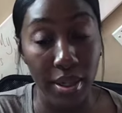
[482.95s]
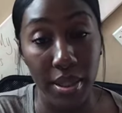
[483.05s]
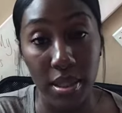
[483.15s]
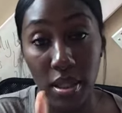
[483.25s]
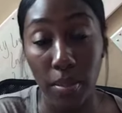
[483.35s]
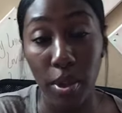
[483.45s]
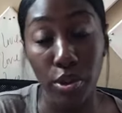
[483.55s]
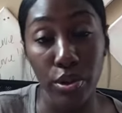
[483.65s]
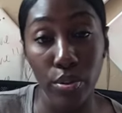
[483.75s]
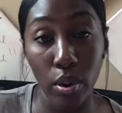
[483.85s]
This is
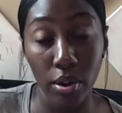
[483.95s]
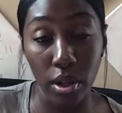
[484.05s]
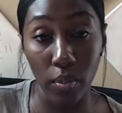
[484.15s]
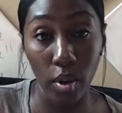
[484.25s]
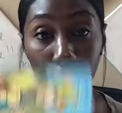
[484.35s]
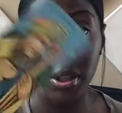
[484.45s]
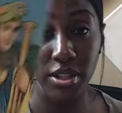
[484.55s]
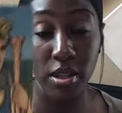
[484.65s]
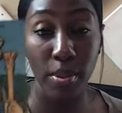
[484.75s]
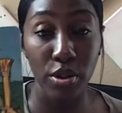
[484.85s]
about you knowing your worth. This
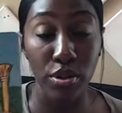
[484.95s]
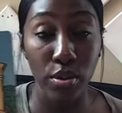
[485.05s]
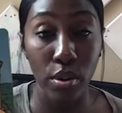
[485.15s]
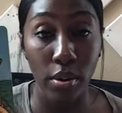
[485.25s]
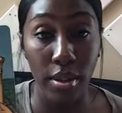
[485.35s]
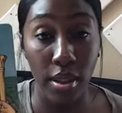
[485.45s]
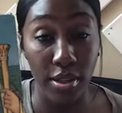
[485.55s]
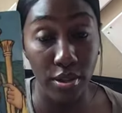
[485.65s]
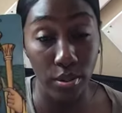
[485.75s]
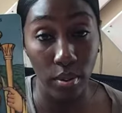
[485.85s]
is about you knowing
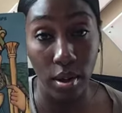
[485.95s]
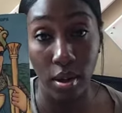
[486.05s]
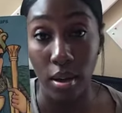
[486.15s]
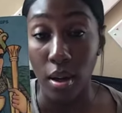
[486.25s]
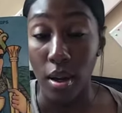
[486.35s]
that you are,